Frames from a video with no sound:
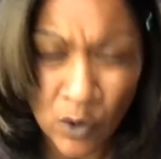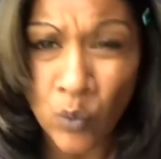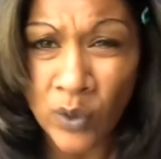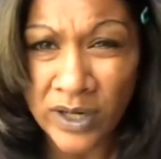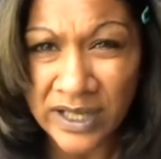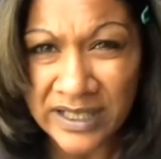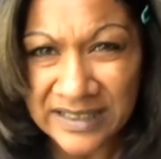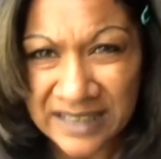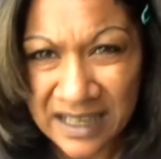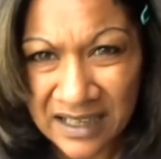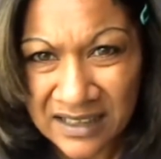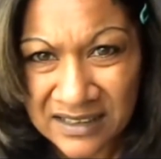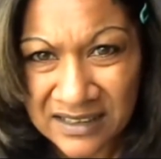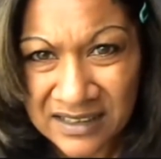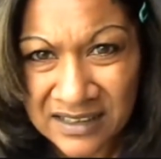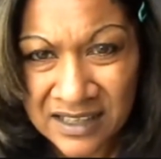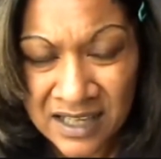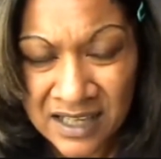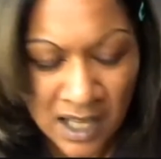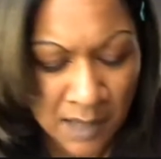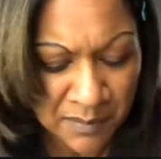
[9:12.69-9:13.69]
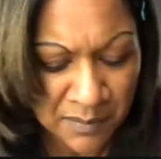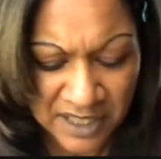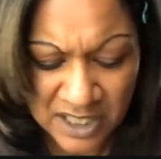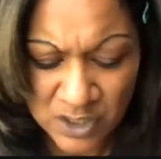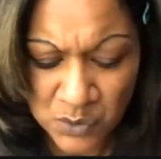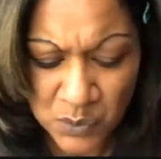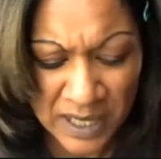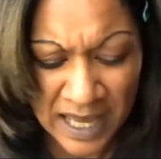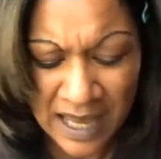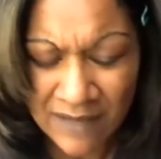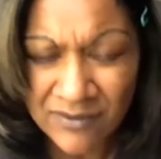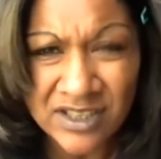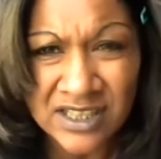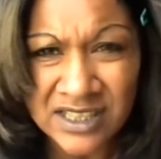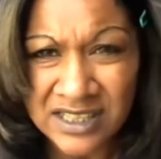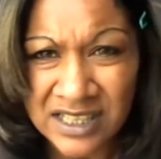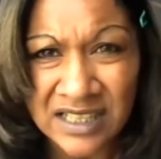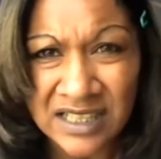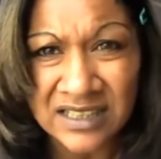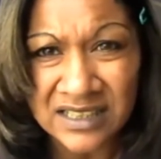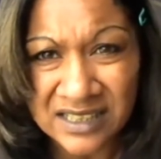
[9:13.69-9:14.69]
Well, it does, because we haven't
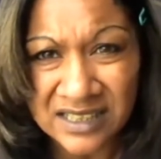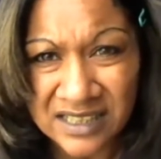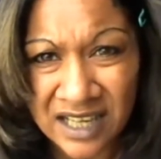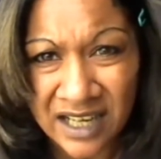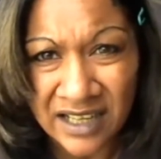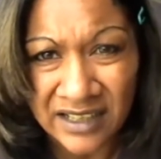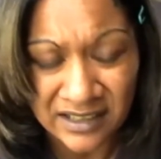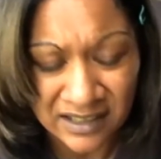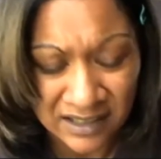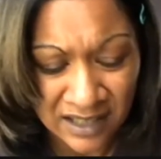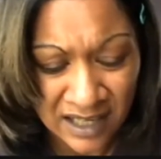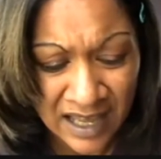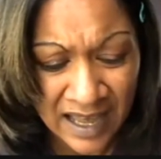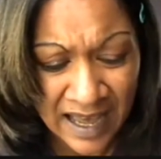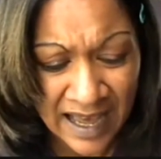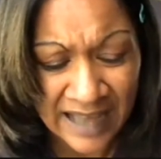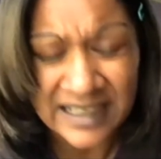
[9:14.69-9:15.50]
seen the sun